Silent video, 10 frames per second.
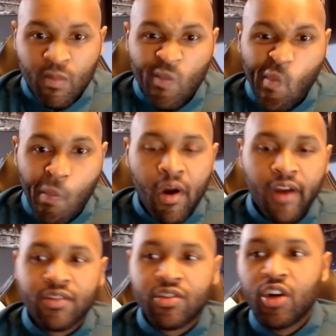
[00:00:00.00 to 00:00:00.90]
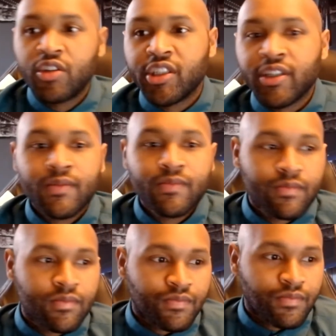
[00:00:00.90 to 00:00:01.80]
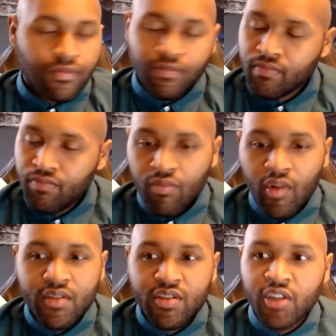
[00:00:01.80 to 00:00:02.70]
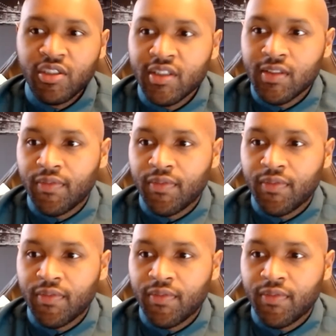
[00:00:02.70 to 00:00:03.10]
All right, searching. Searching is fairly